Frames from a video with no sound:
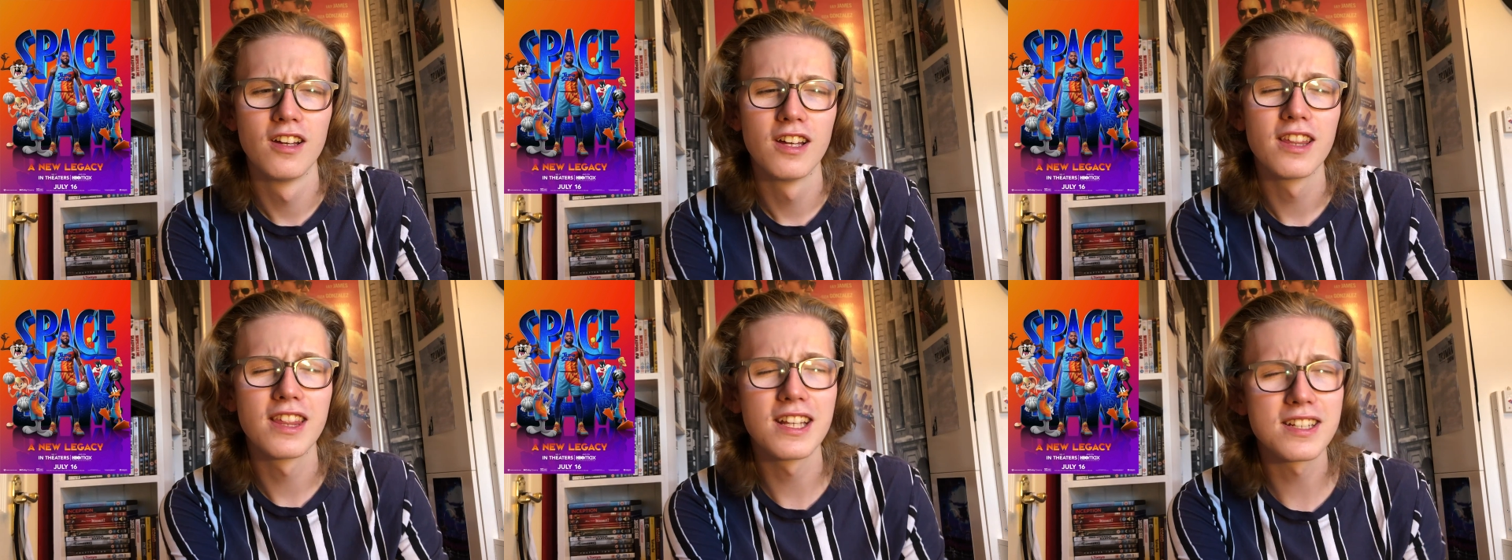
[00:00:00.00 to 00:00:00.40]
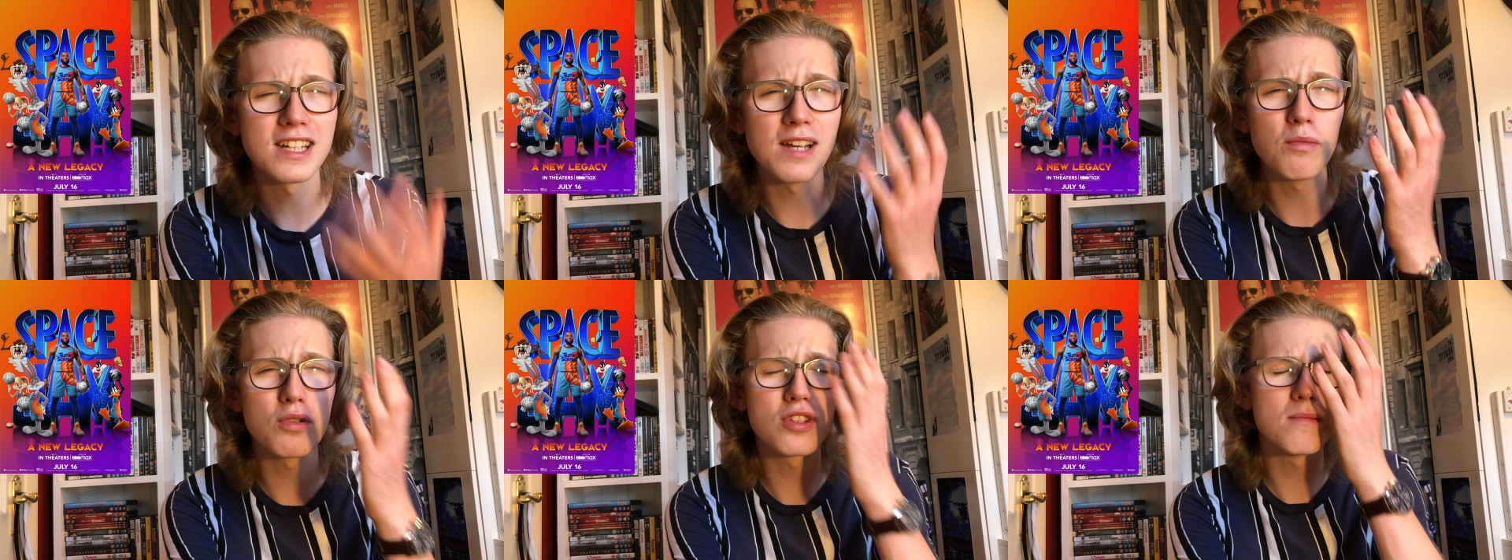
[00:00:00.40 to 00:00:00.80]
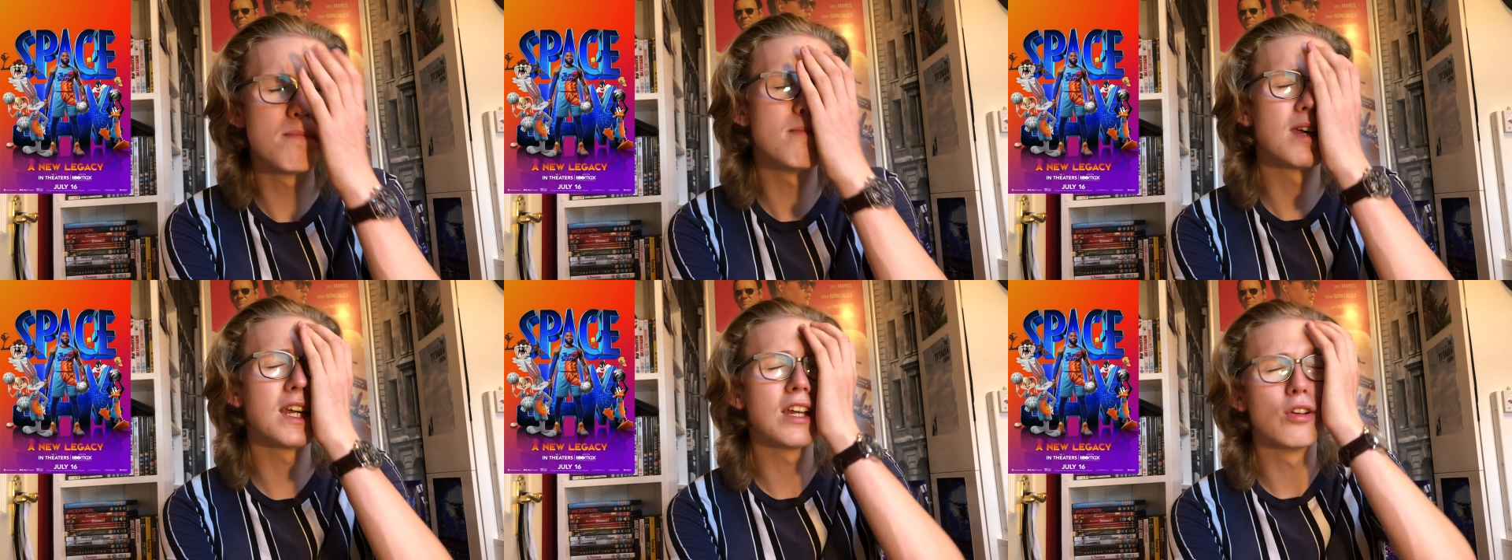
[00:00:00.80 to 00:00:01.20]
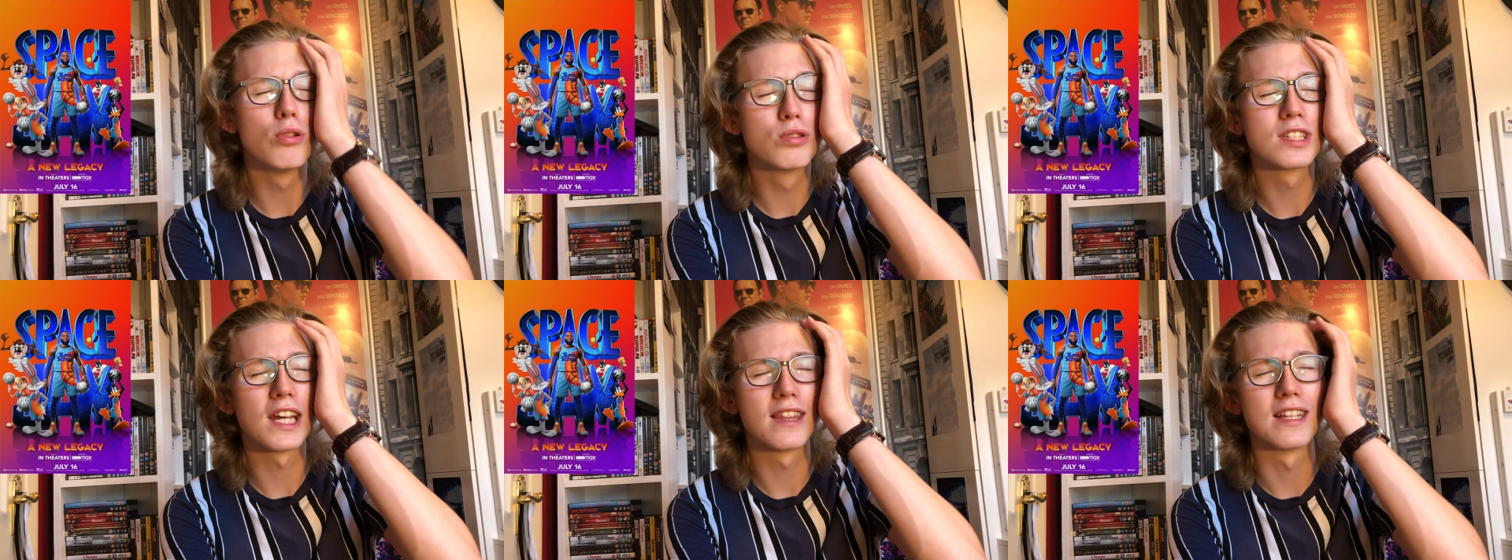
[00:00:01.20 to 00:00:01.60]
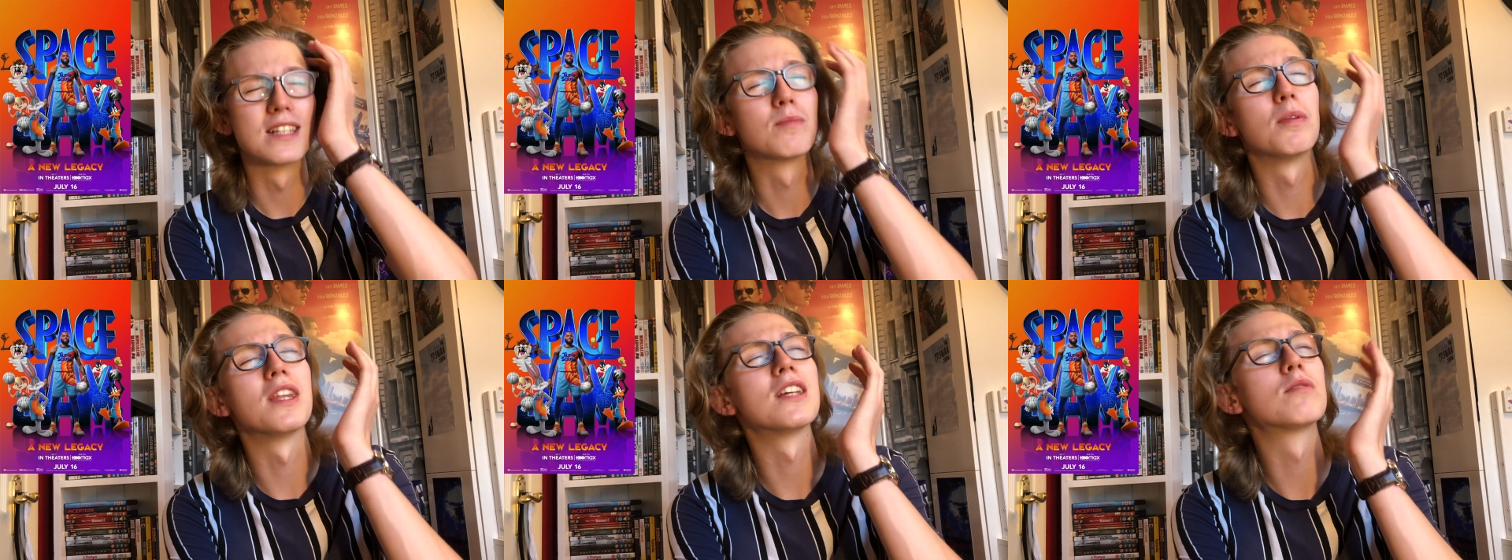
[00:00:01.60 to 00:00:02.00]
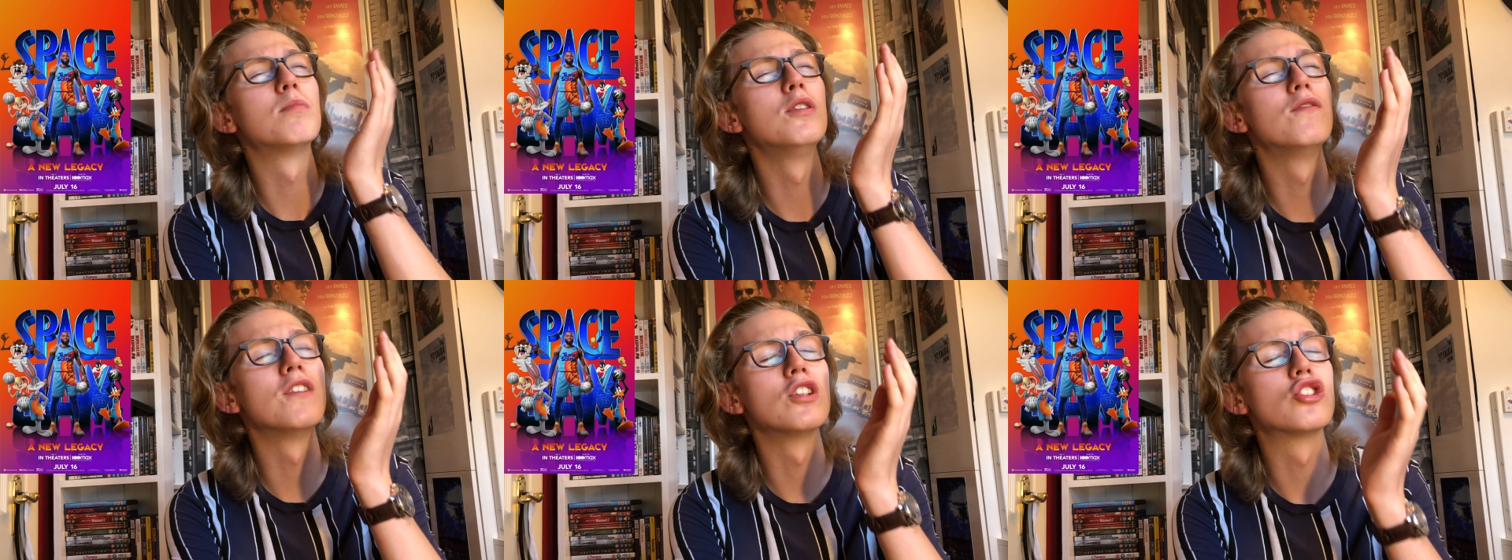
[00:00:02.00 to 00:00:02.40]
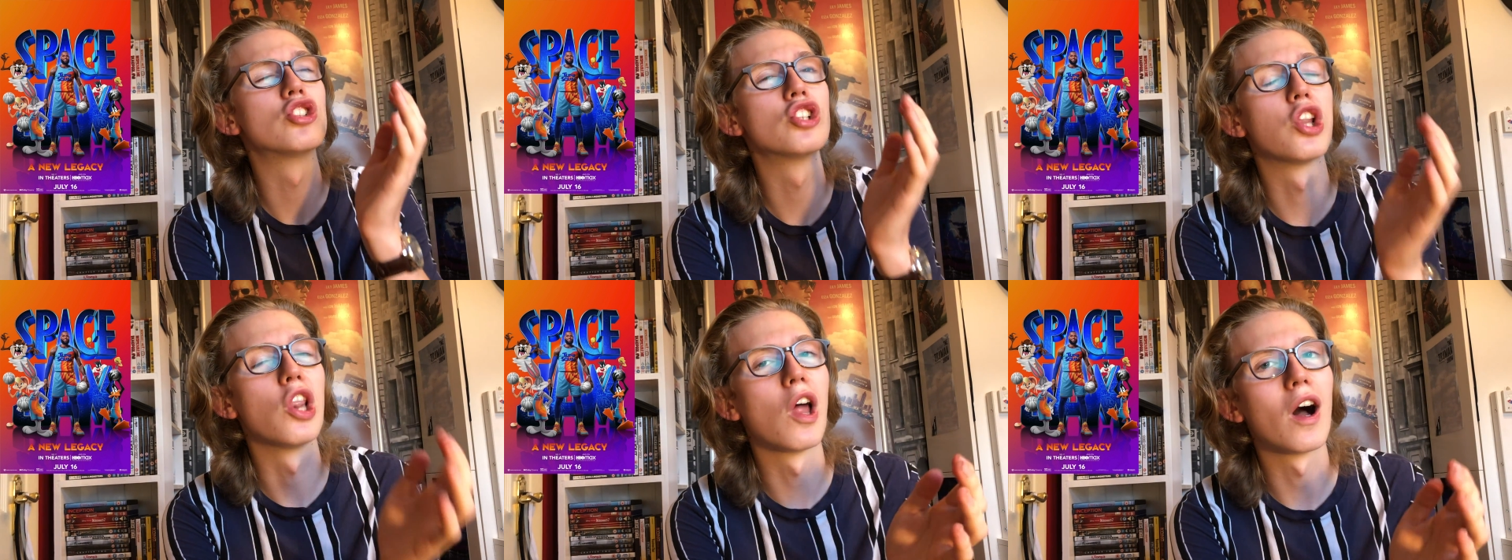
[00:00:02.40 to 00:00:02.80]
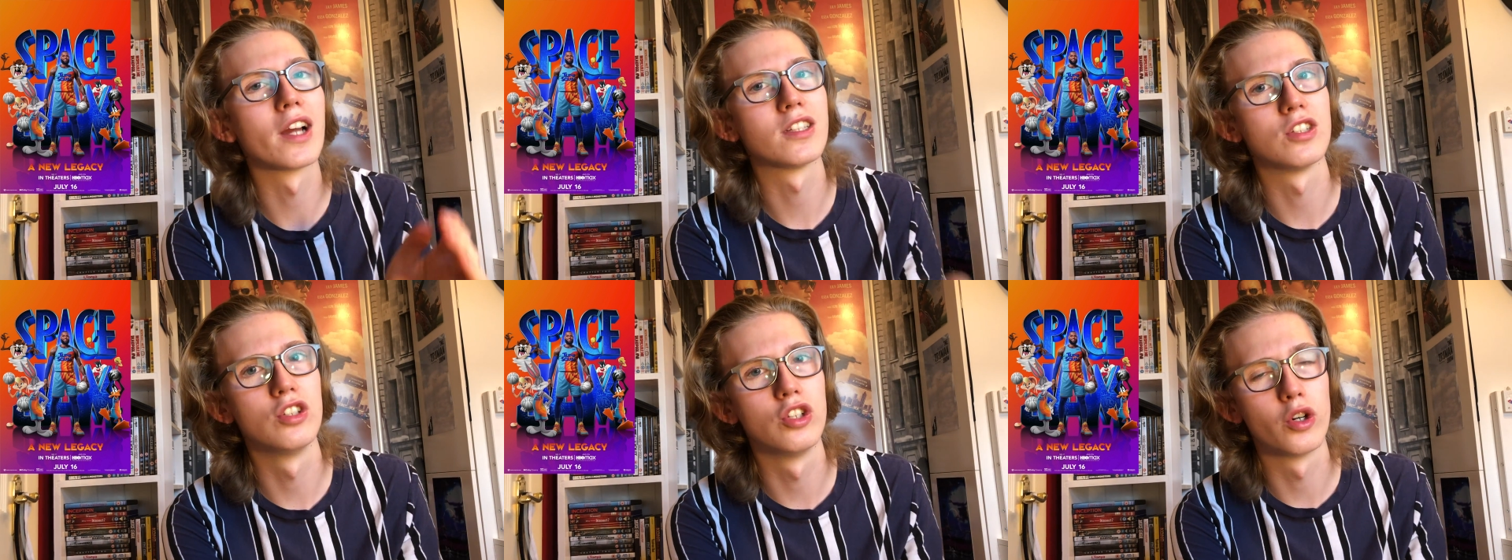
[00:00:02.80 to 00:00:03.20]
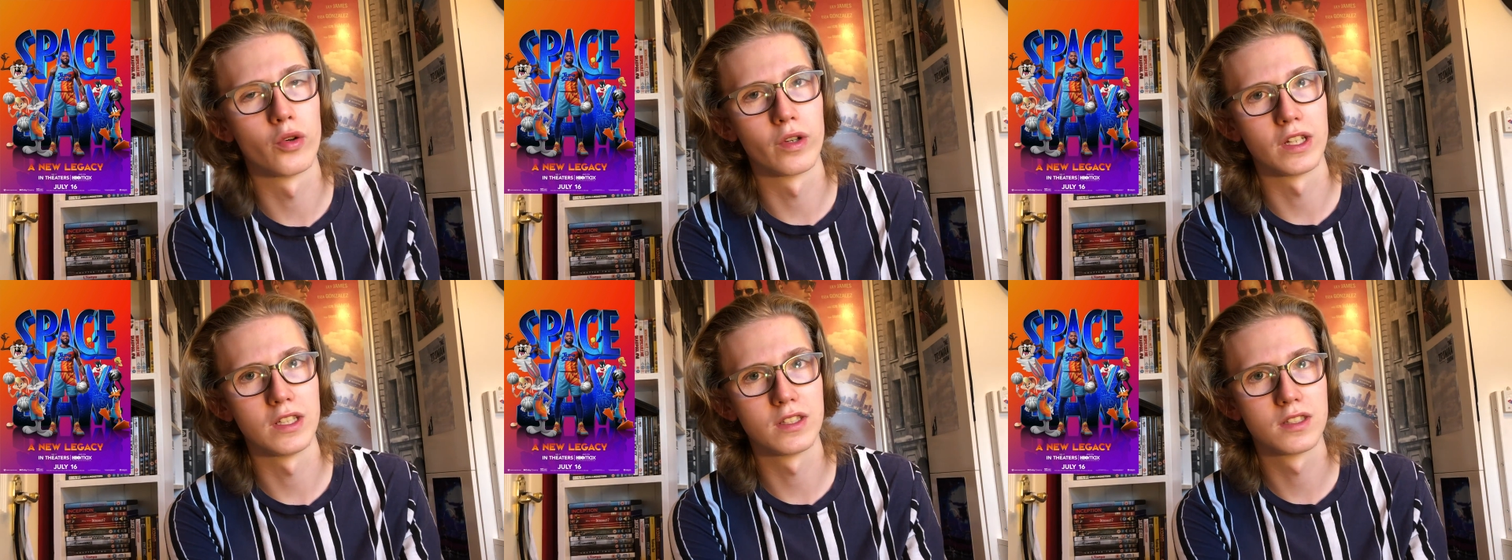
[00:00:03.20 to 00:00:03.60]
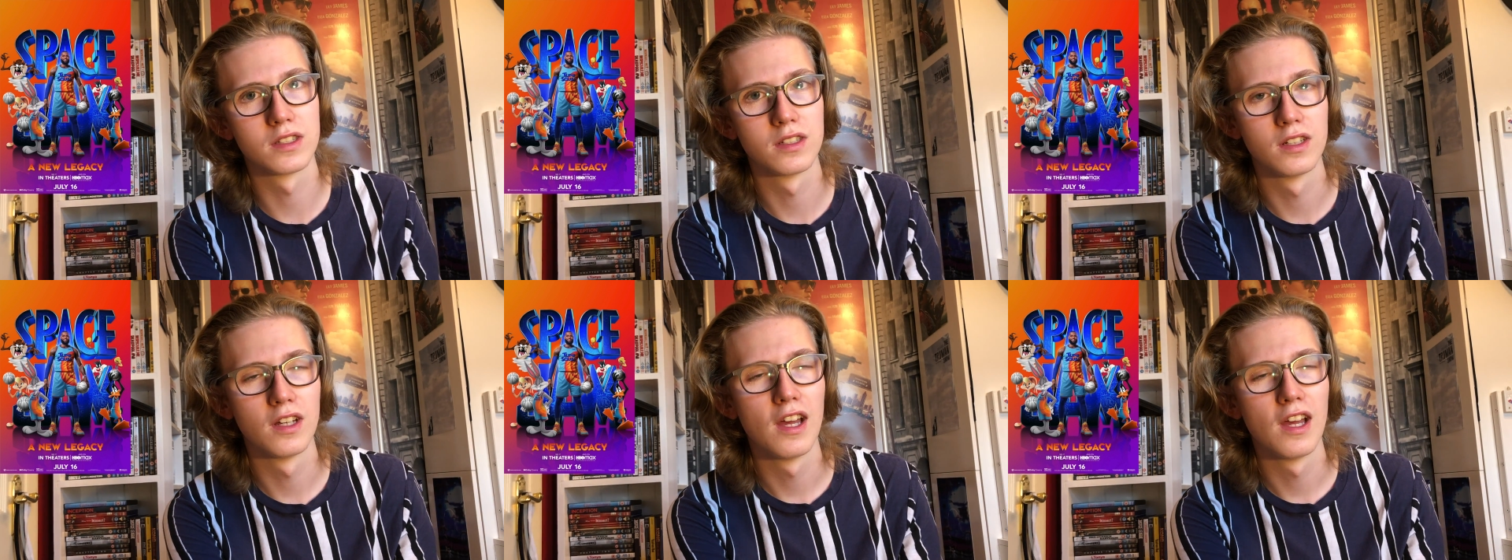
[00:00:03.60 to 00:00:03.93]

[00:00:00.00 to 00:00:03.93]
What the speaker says: It wasn't me who said this, but this movie is just light and noise.